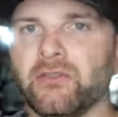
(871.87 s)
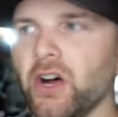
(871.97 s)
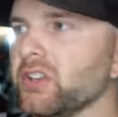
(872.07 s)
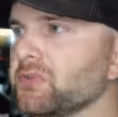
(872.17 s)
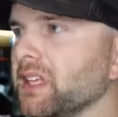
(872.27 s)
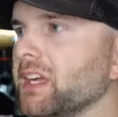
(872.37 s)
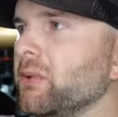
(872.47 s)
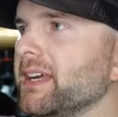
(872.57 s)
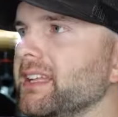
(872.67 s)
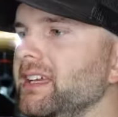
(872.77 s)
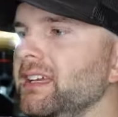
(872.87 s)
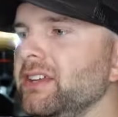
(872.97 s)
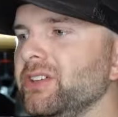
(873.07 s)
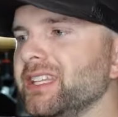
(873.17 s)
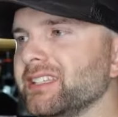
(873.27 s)
Falls really
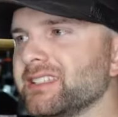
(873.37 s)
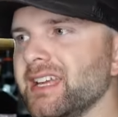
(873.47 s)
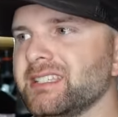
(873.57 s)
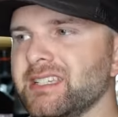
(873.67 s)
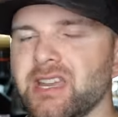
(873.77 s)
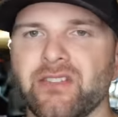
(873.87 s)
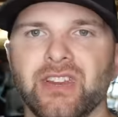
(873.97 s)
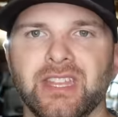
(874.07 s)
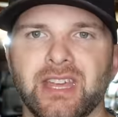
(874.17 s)
quickly. You get the sensitivity